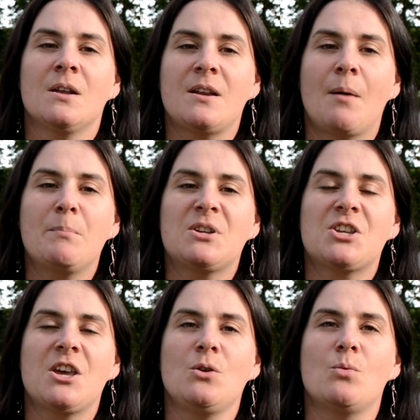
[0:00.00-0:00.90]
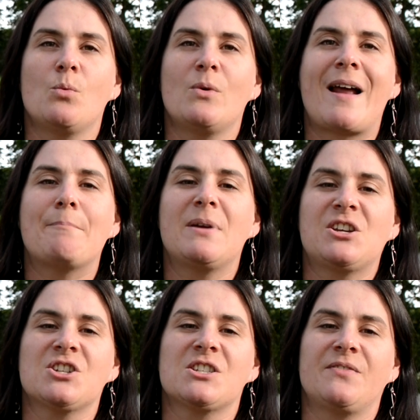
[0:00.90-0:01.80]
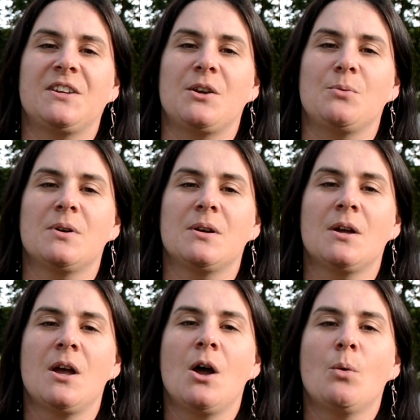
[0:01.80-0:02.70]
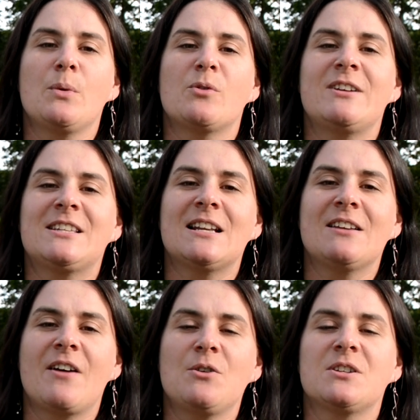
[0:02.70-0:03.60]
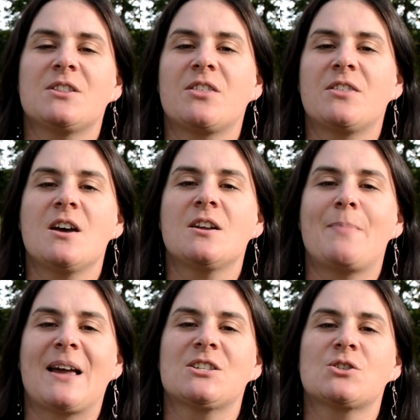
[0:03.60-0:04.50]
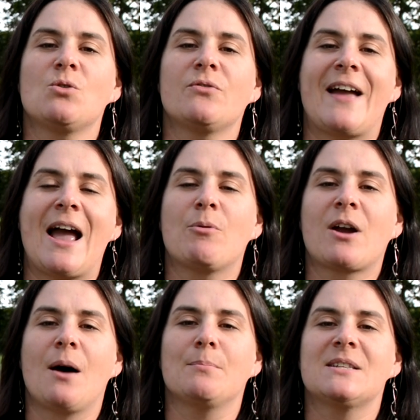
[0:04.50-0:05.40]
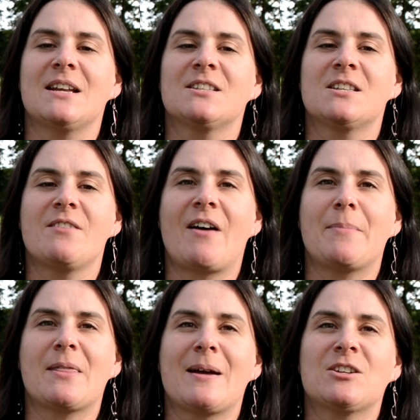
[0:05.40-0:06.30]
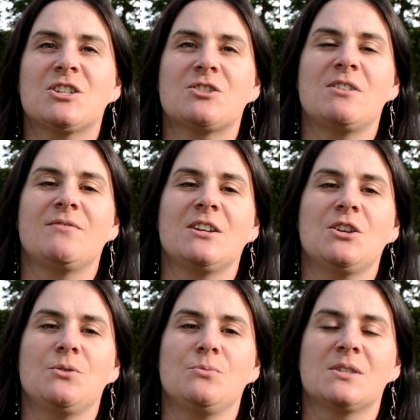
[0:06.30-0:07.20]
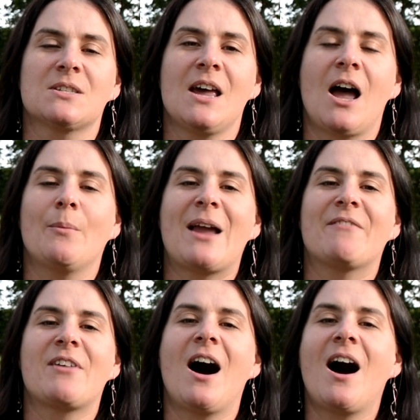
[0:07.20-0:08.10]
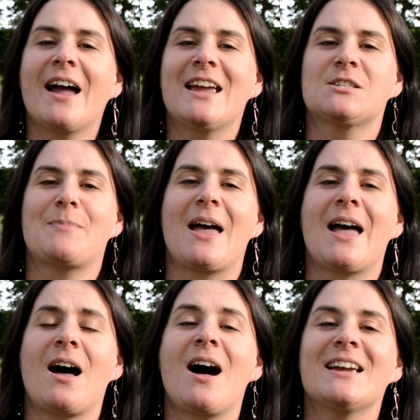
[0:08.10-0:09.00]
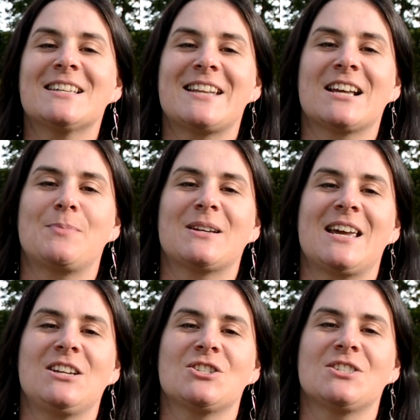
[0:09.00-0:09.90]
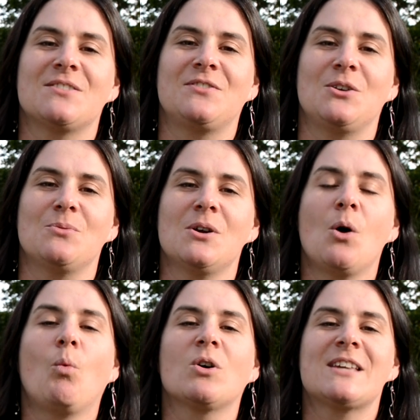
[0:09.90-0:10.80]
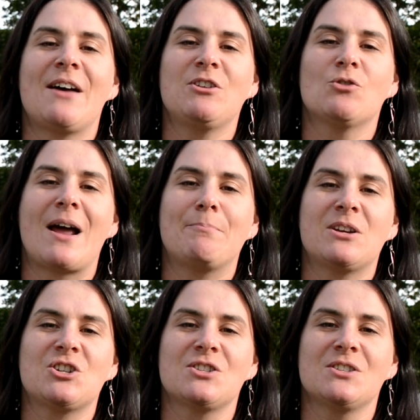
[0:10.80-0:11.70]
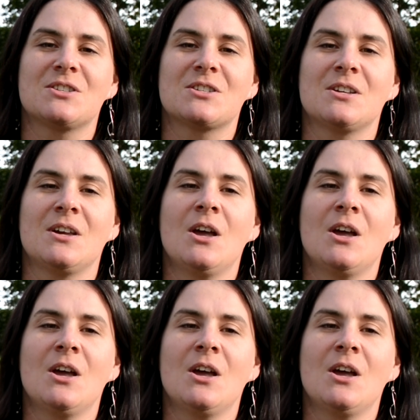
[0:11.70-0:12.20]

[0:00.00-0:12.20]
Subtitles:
Number two, we're ambitious for you. We were recently voted the third best school for outcomes in a survey by the Manchester Evening News, and we have the highest expectations of you, whatever your ambitions.